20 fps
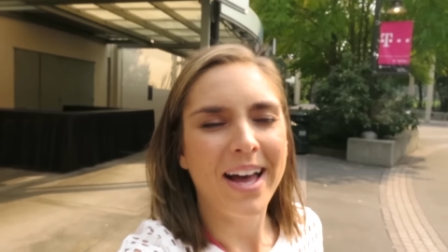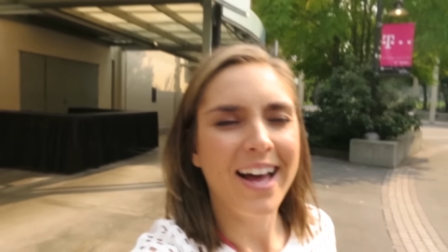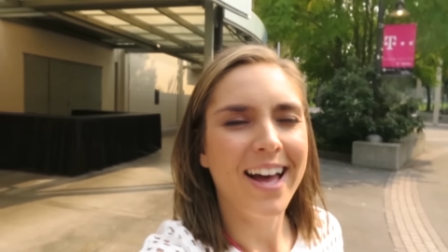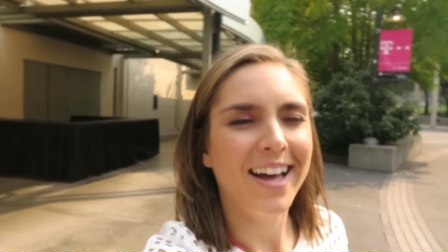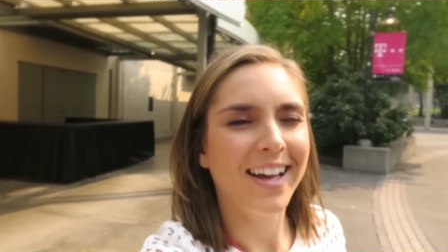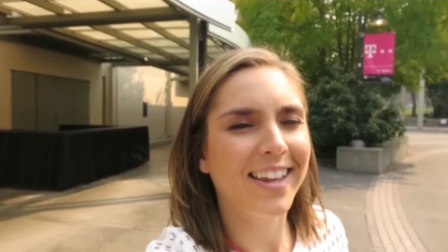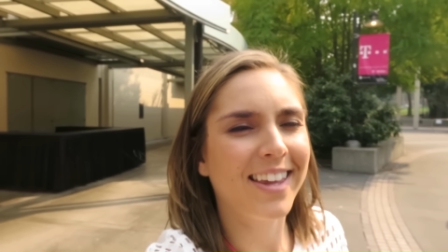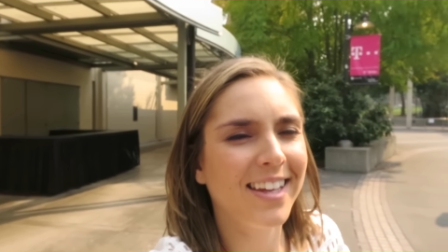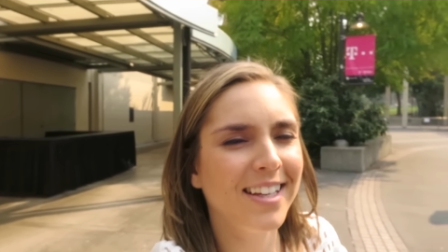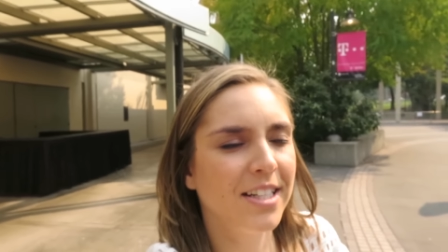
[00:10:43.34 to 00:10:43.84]

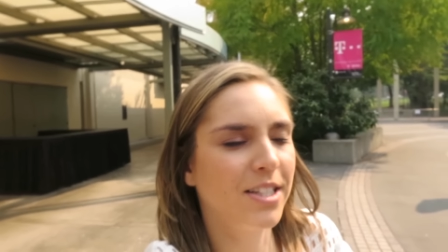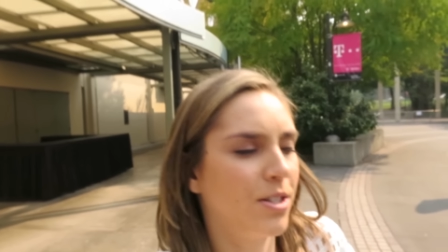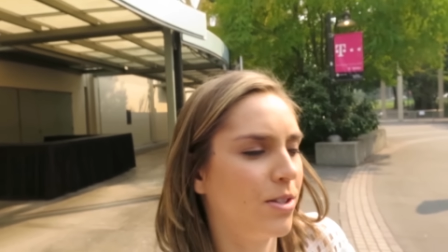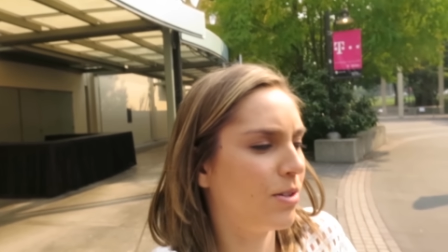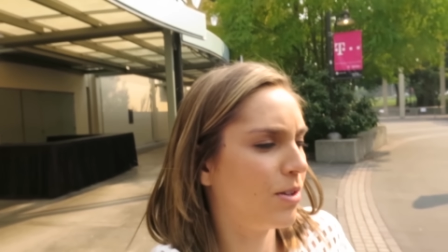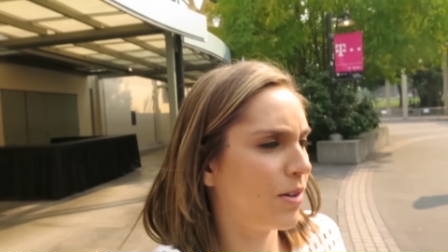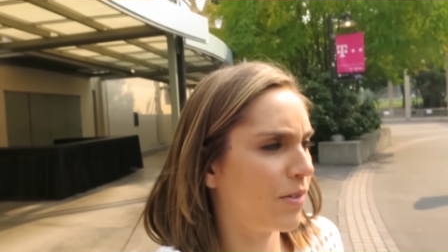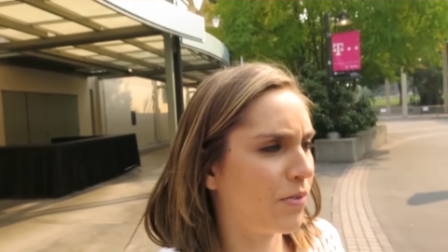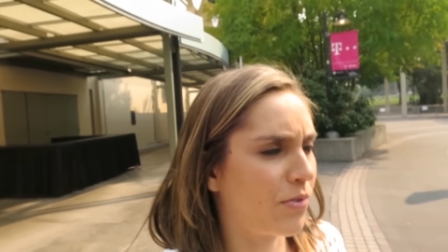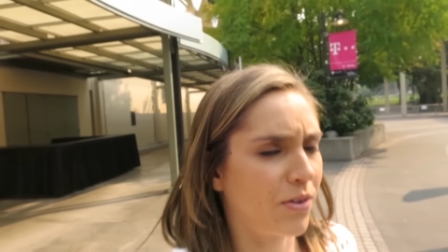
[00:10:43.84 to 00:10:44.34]
Back into
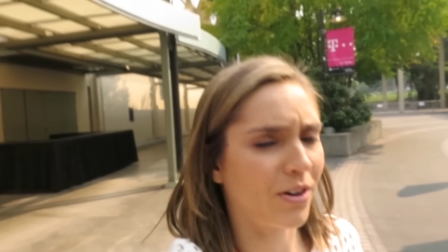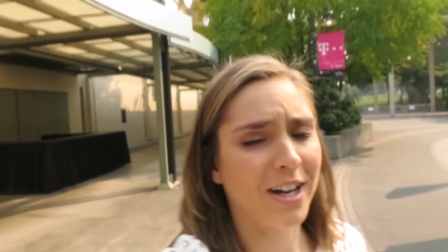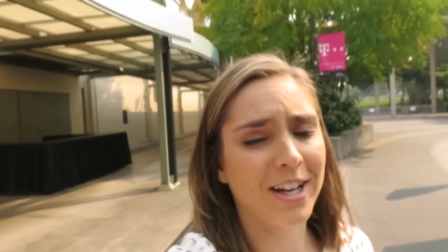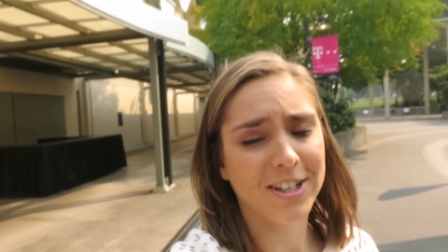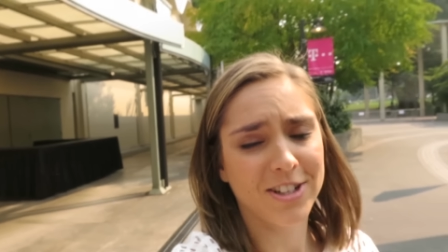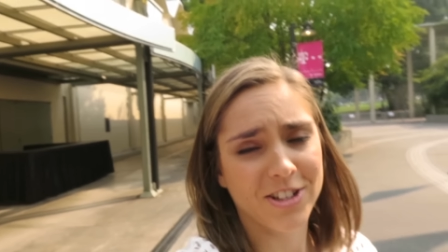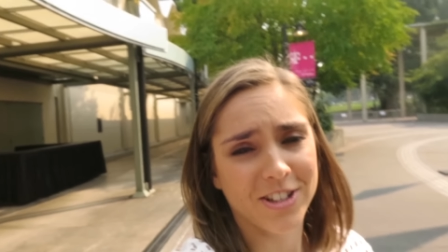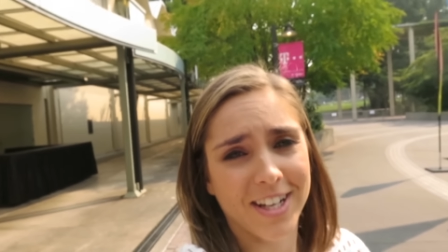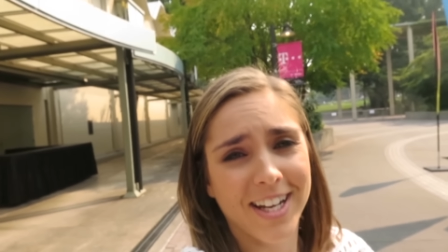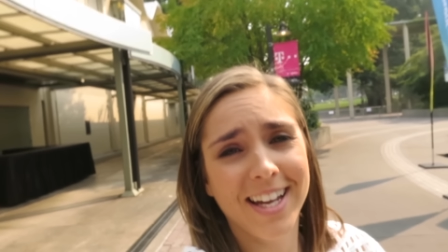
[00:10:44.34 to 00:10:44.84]
the
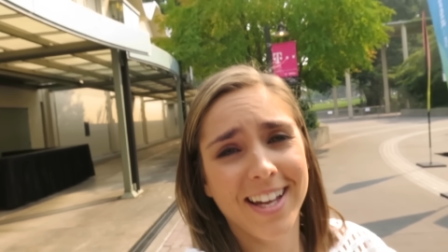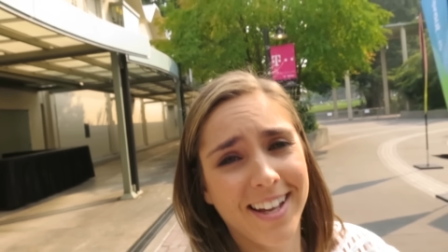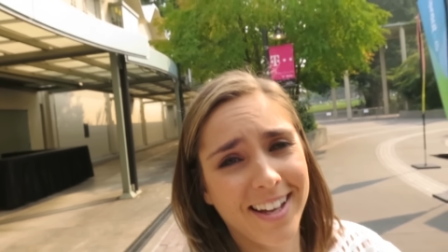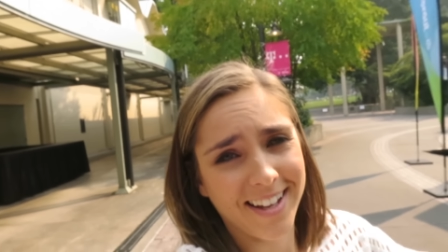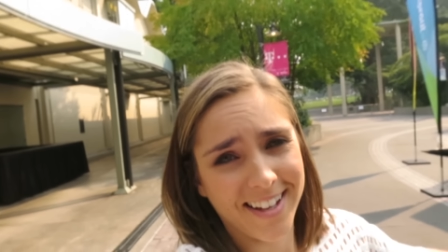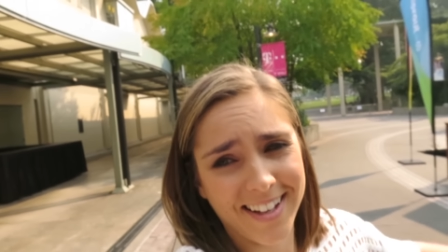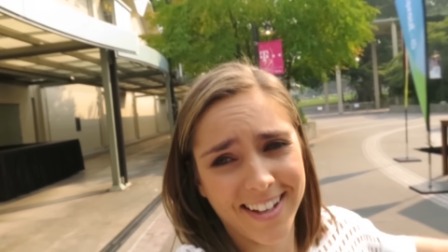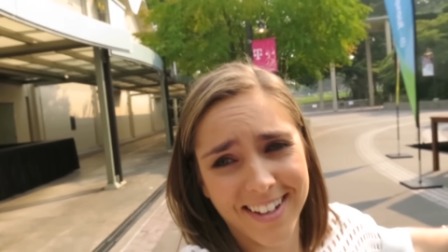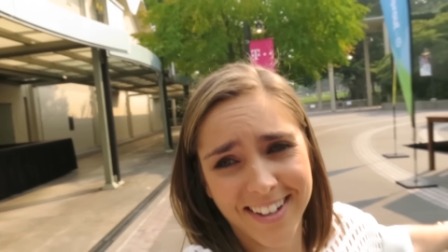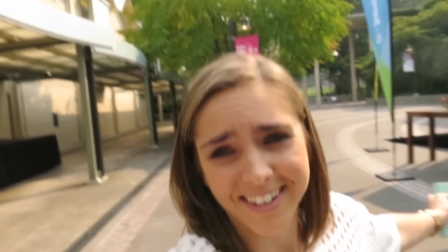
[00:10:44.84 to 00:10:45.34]
fresh
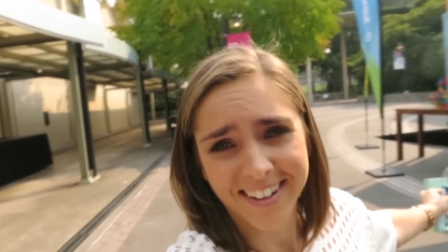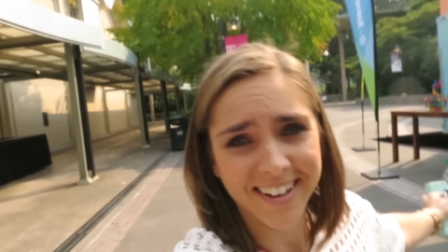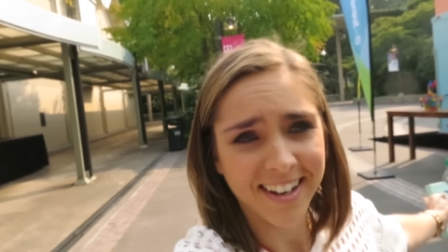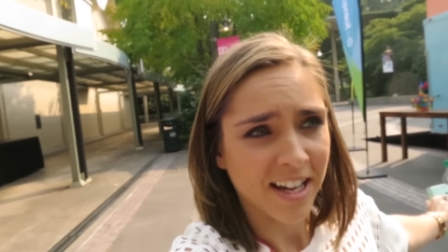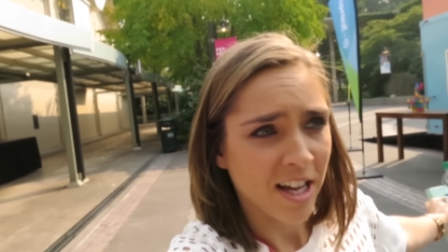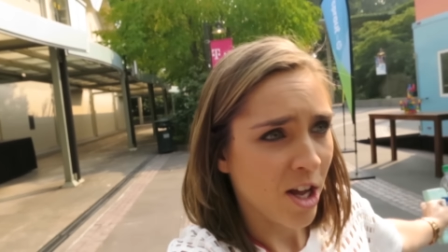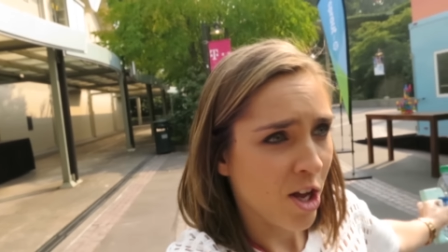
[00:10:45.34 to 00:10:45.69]
air.